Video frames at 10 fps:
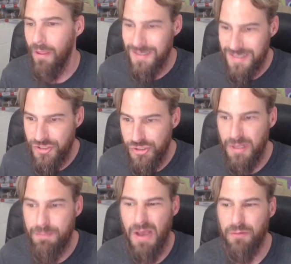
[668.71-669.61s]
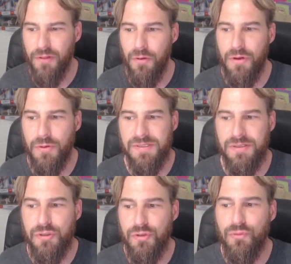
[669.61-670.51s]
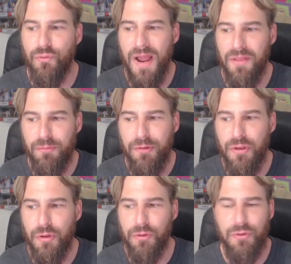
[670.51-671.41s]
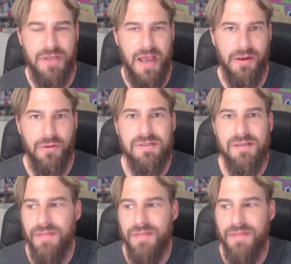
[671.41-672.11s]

Additionally, Boutflower notes the two rather peculiar titles,